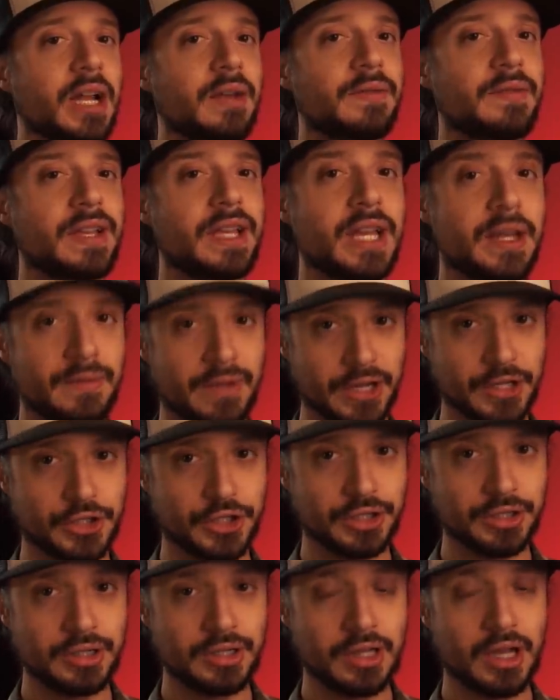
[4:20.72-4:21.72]
of
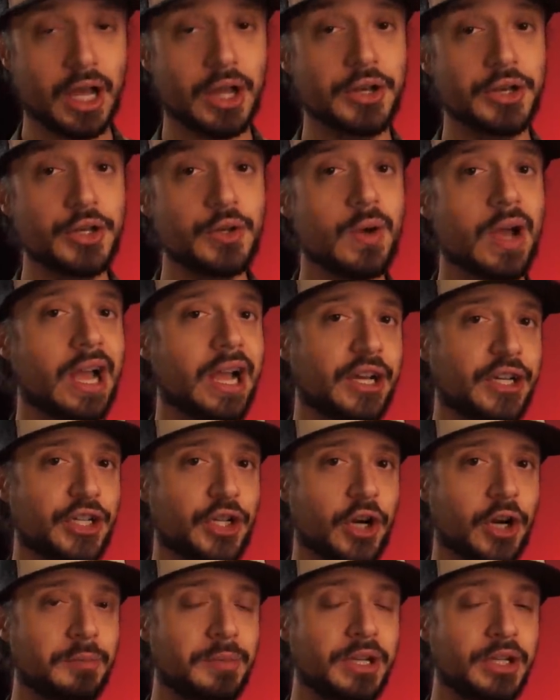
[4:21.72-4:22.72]
innovation, a new
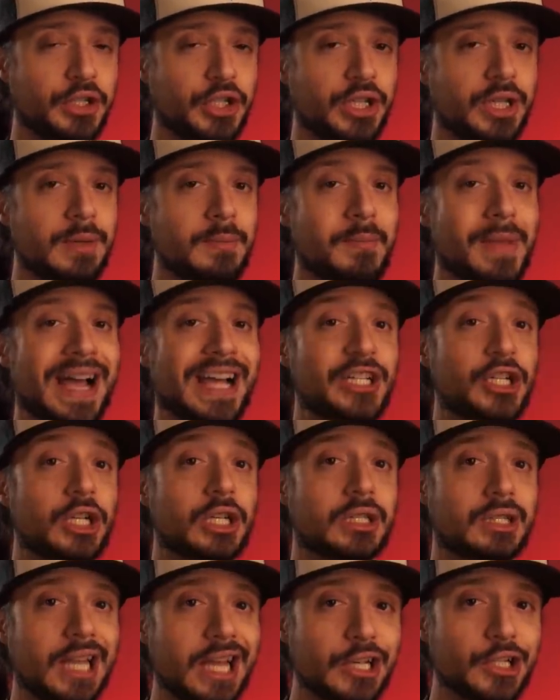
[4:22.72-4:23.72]
action RPG,
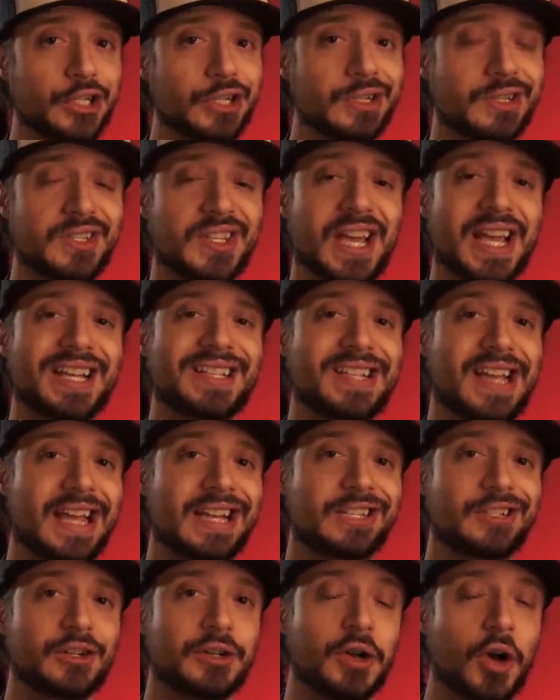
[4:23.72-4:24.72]
Magic Legends, has
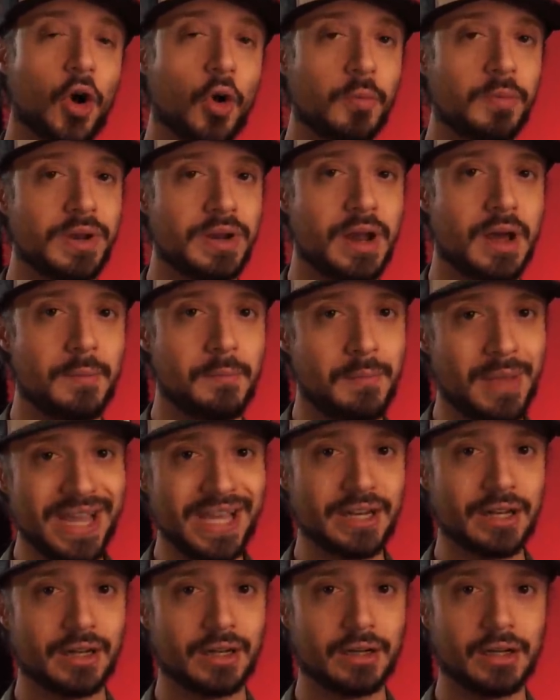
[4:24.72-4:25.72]
entered open
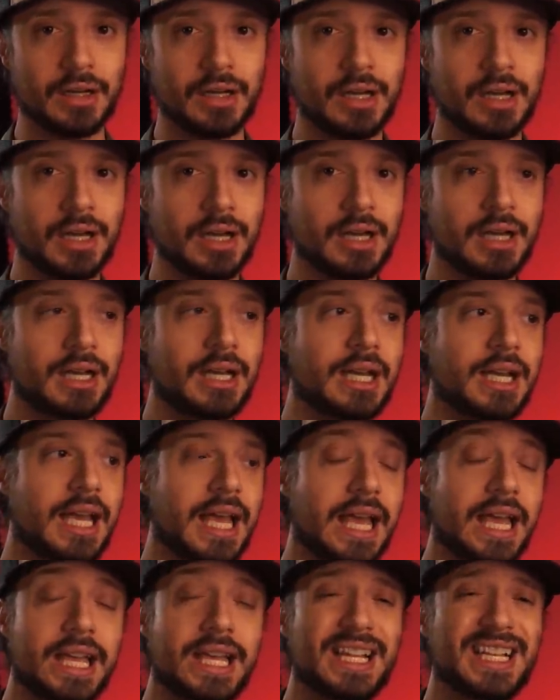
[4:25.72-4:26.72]
beta.
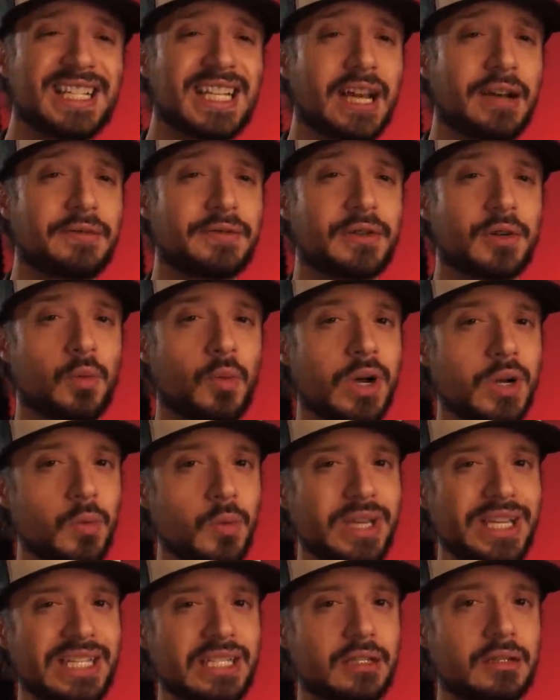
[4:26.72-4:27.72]
And after one
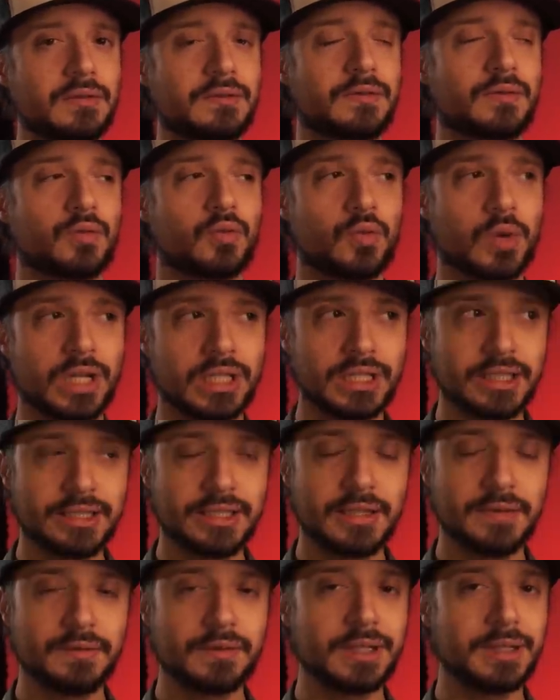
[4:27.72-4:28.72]
week of
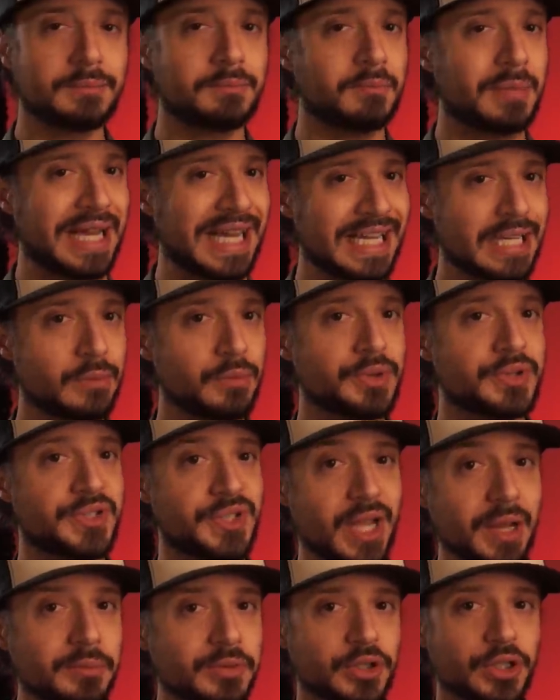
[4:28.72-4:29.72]
relatively bad
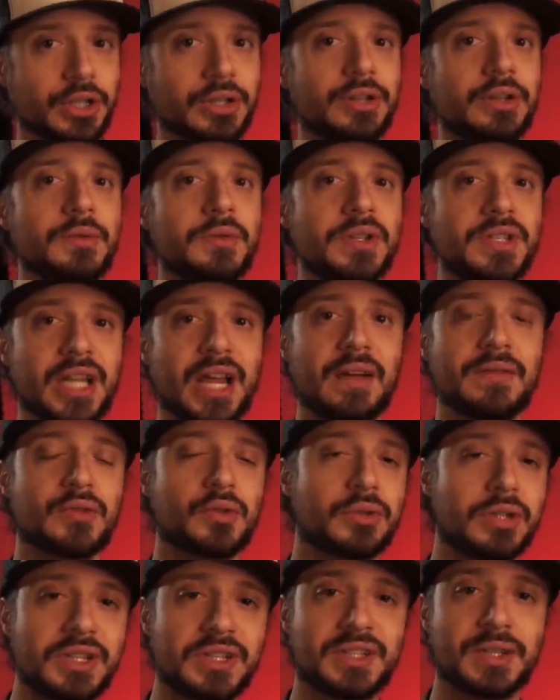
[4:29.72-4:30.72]
reception, the devs
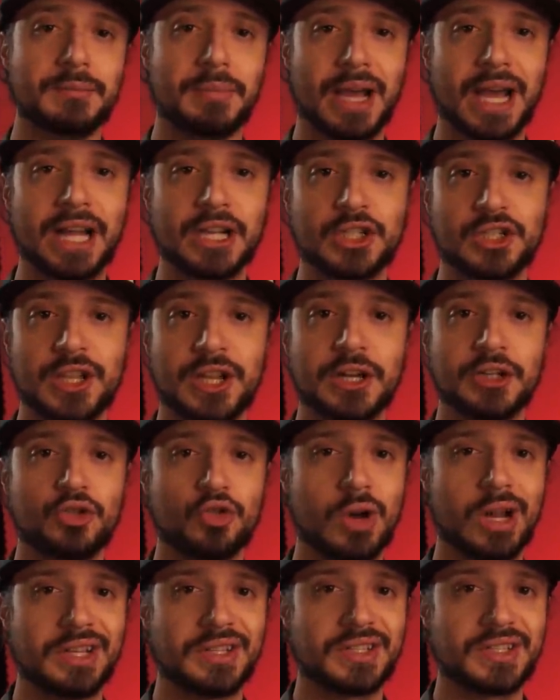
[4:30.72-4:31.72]
released a patch that
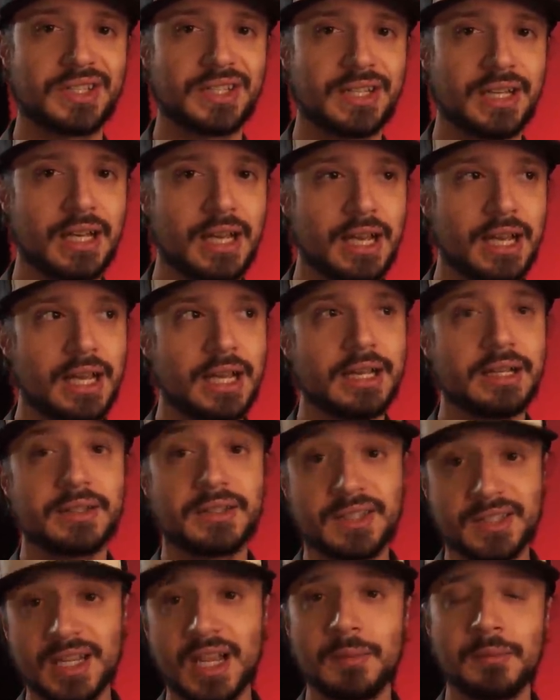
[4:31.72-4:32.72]
addressed
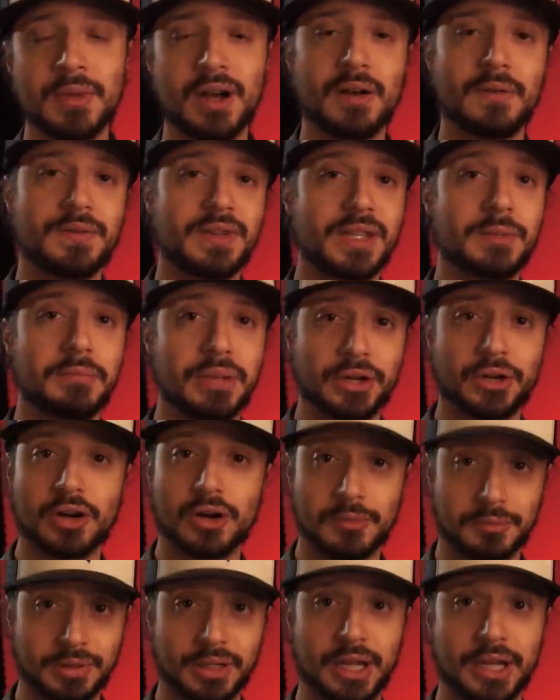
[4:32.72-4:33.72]
some of the bigger
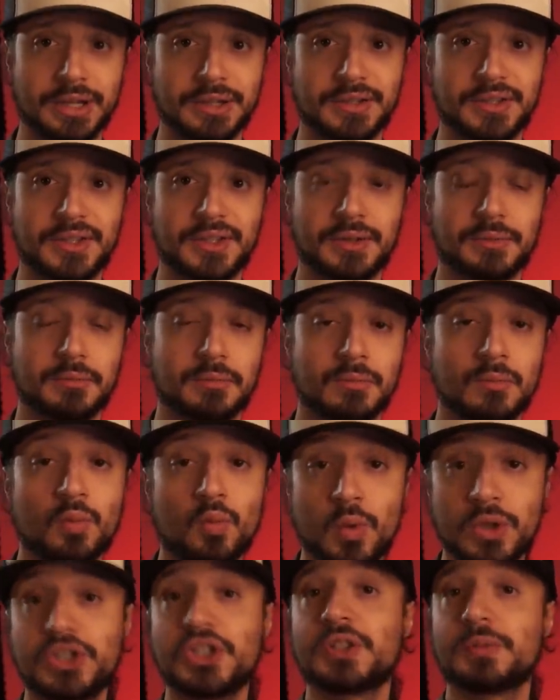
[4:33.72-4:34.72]
complaints,
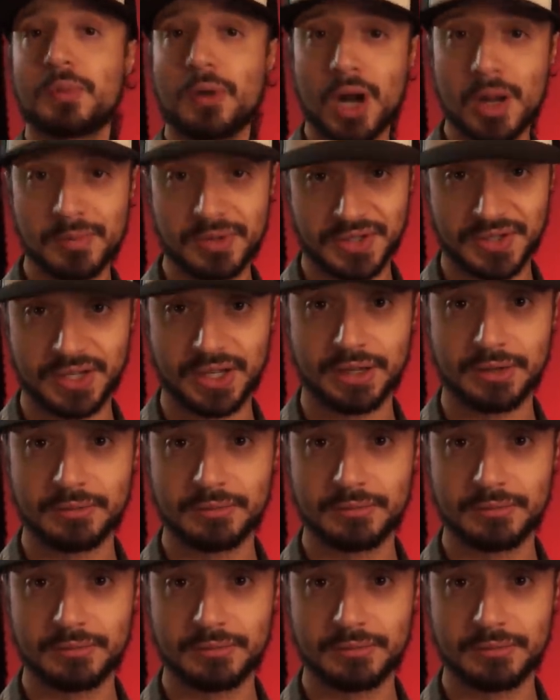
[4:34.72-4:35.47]
which is promising.